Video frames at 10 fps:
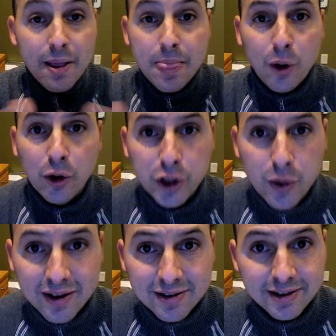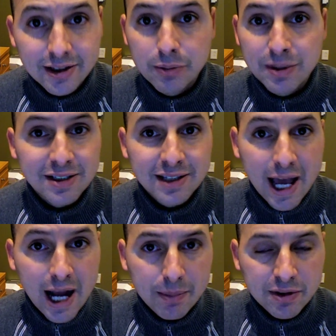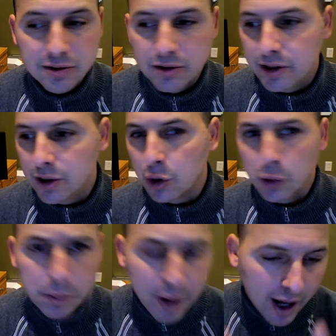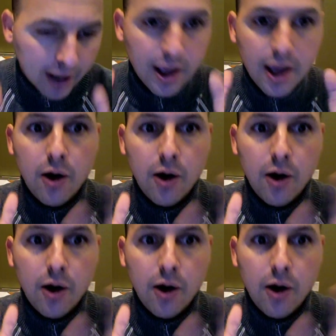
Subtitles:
or US Steel missing that opportunity, or Groupon,